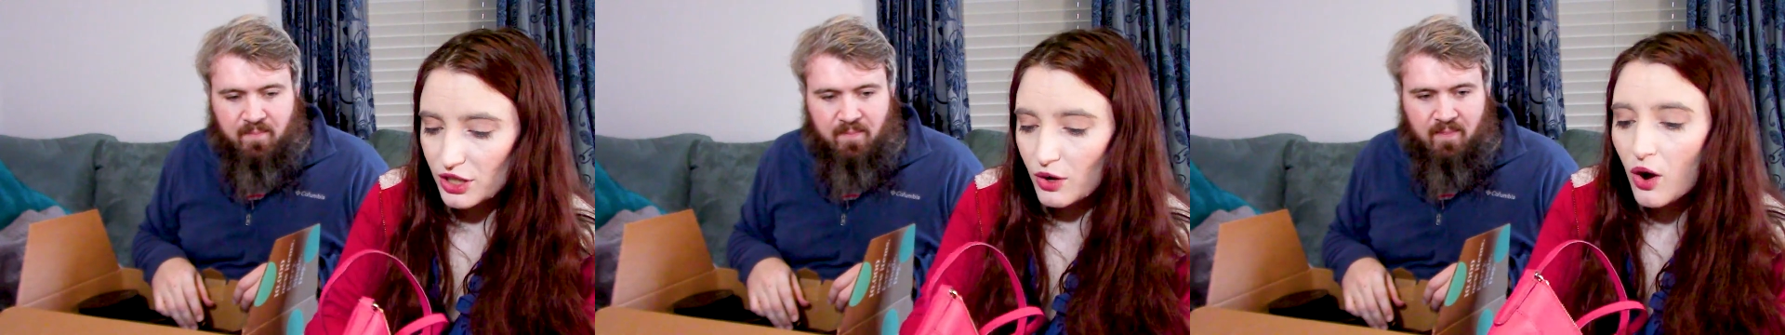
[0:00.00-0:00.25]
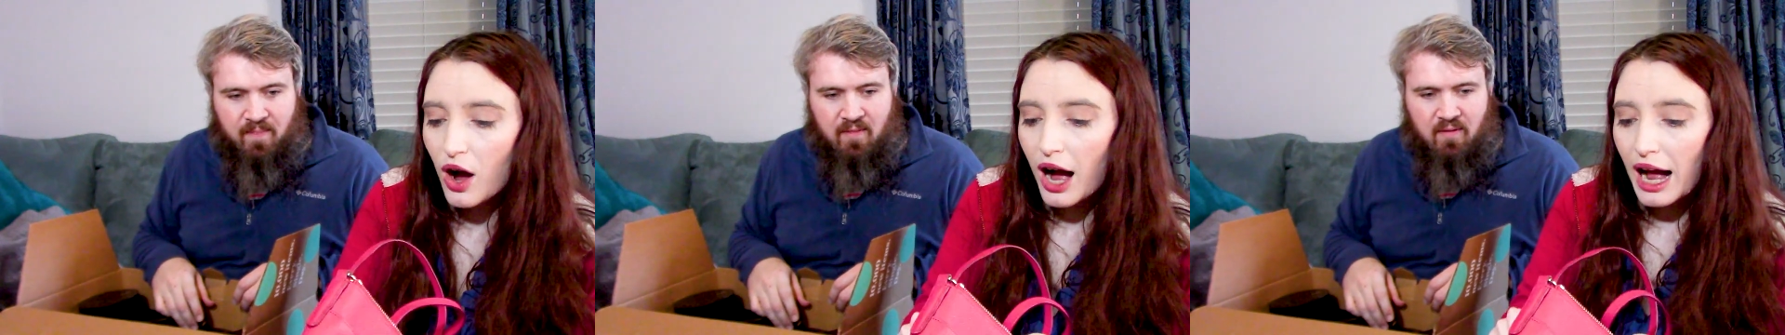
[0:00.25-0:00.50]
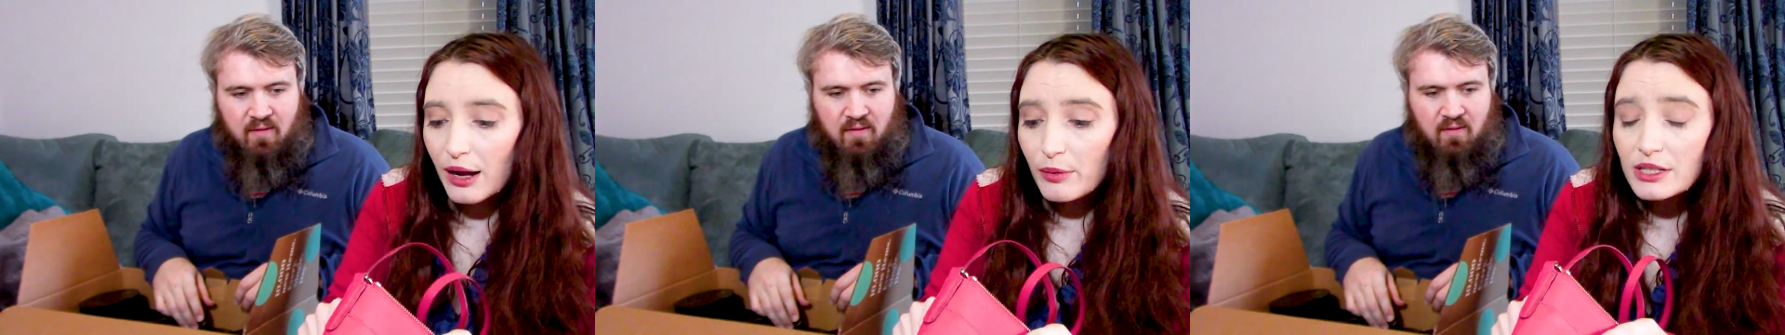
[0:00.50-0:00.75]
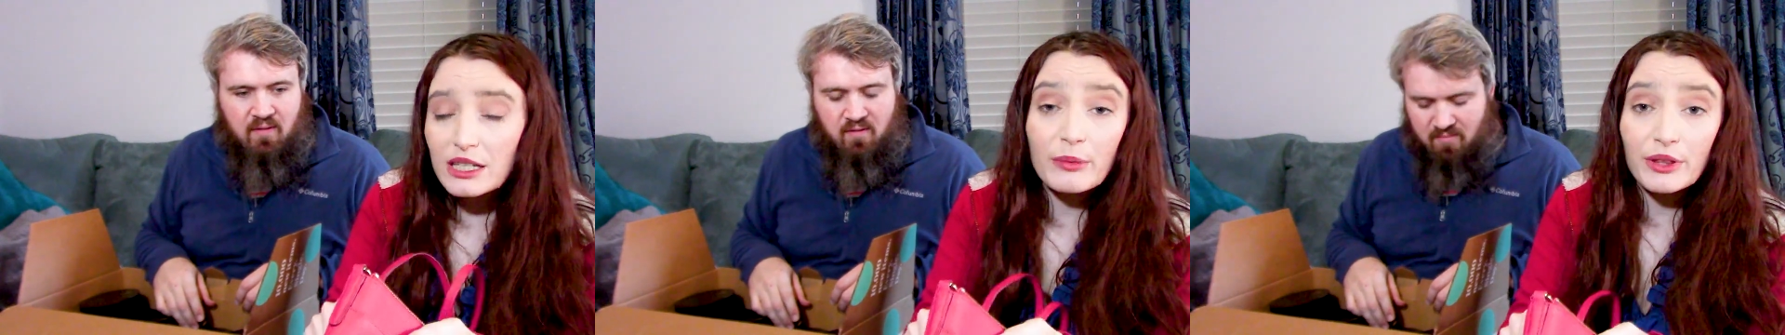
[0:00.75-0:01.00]
Speaker 1: So I
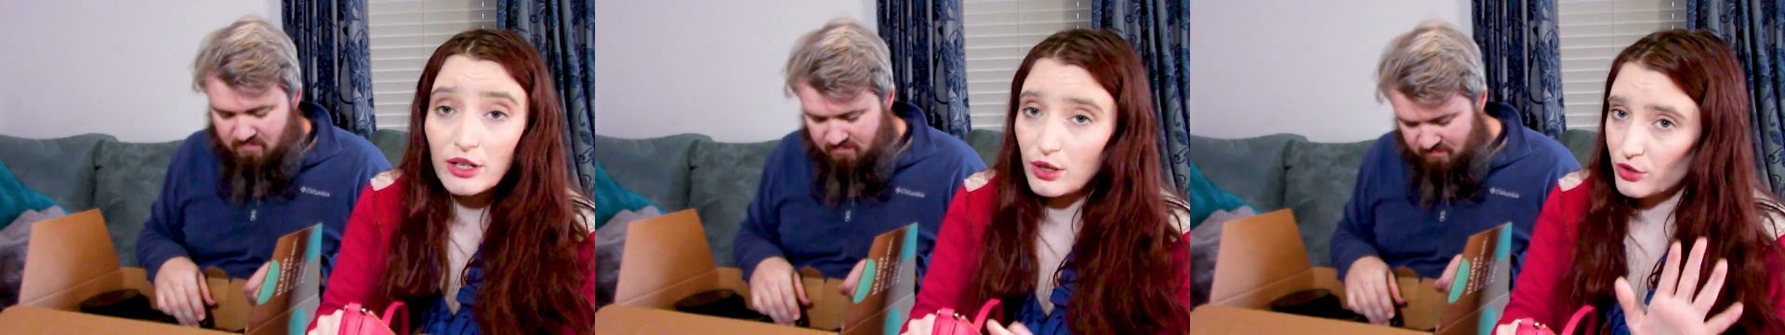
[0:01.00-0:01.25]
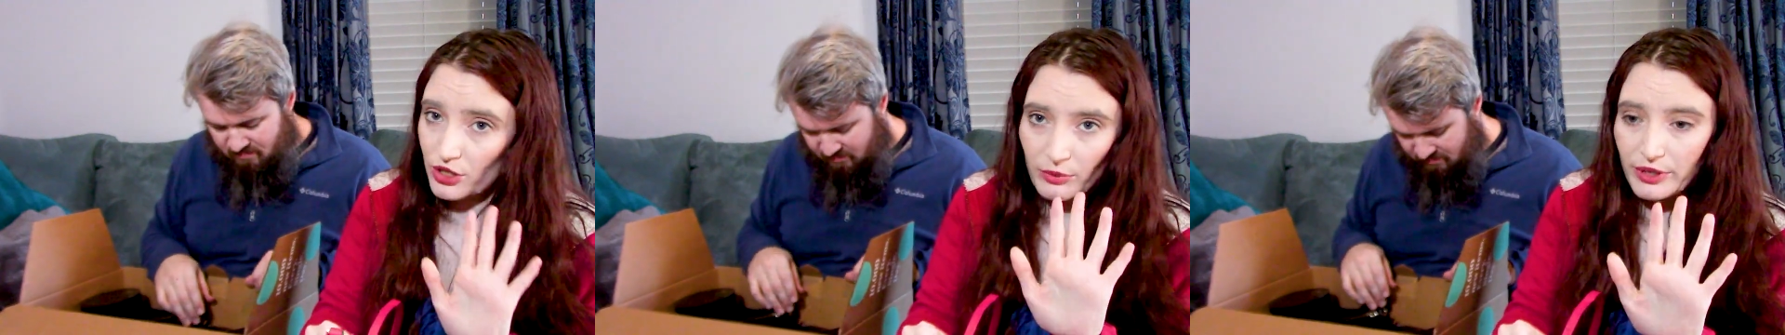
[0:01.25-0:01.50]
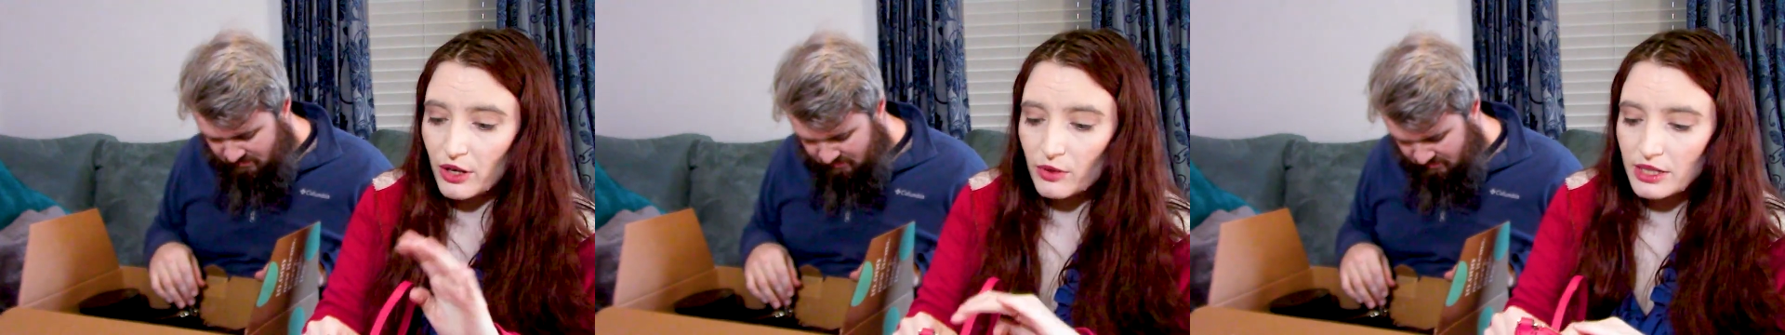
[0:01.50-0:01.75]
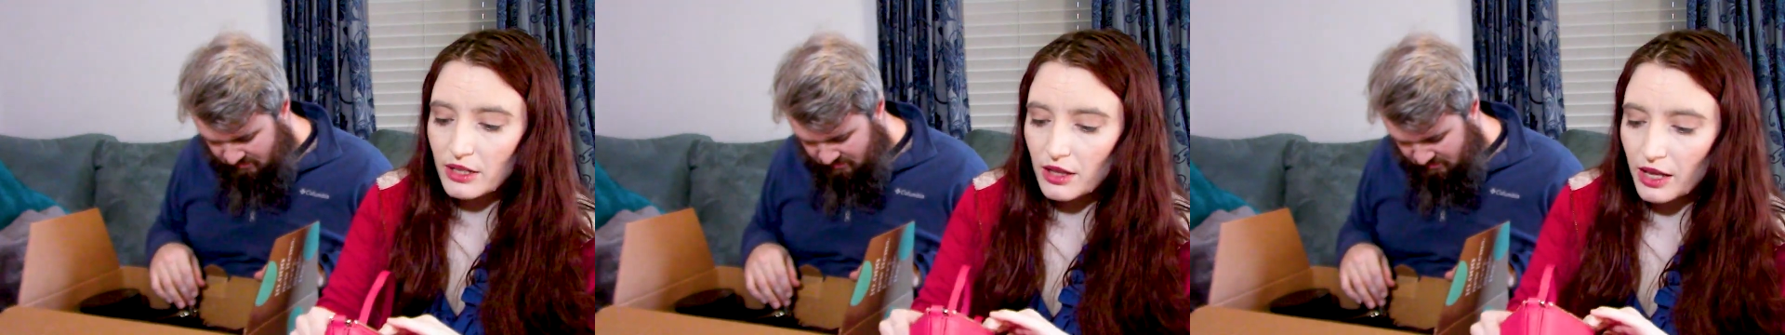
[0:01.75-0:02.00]
will say with Coach. Now we
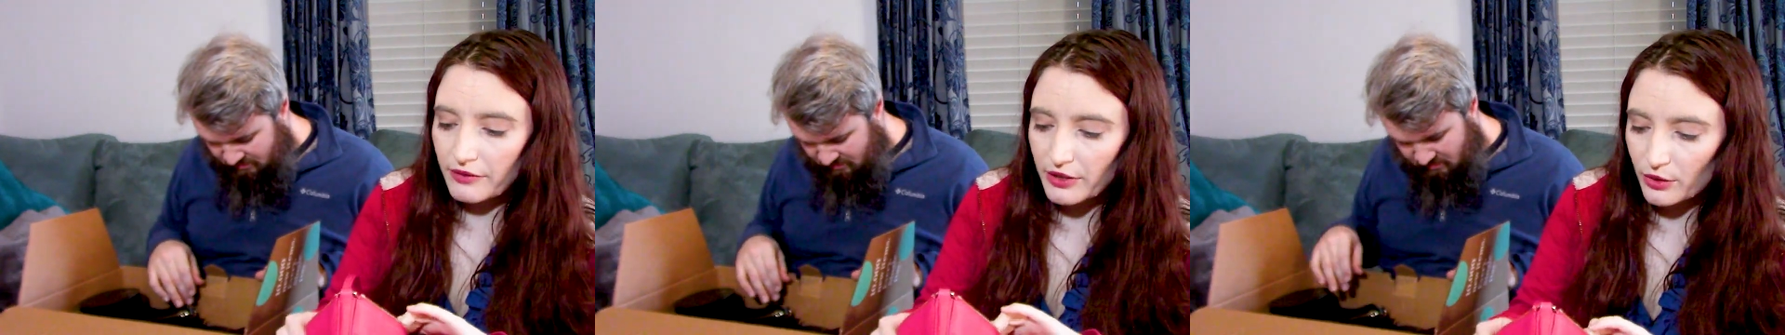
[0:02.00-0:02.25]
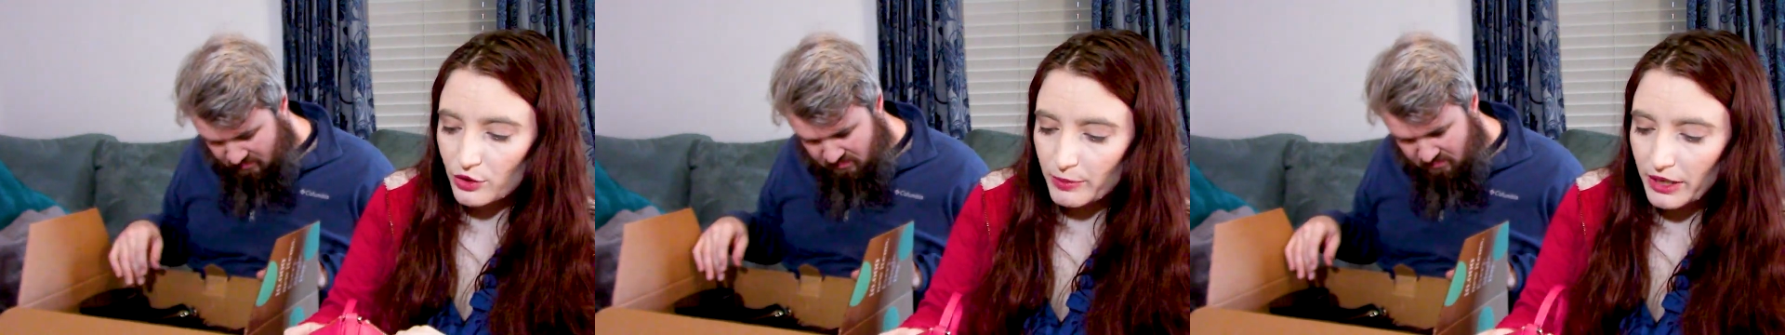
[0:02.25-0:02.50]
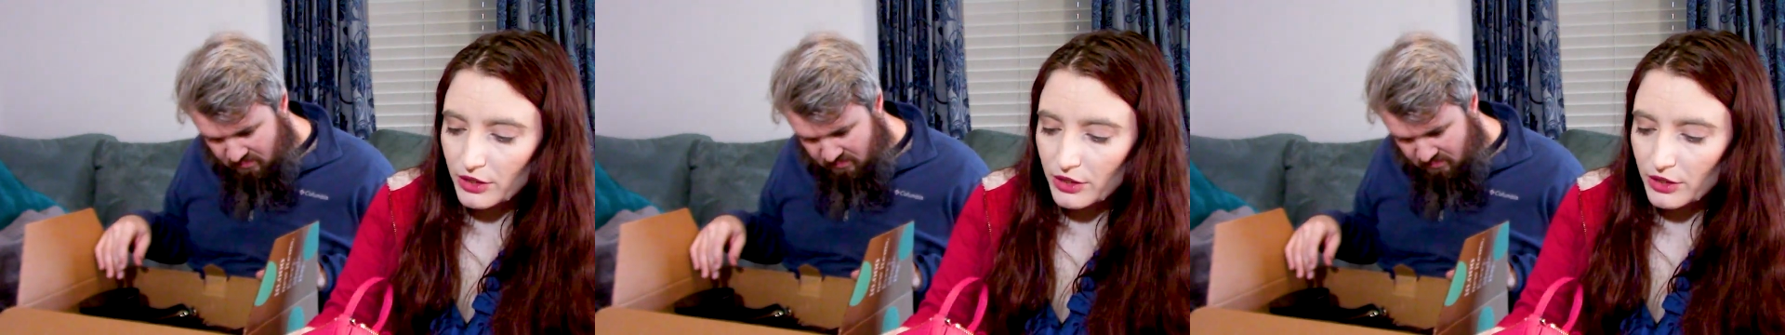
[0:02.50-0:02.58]
don't sell a lot of Coach, but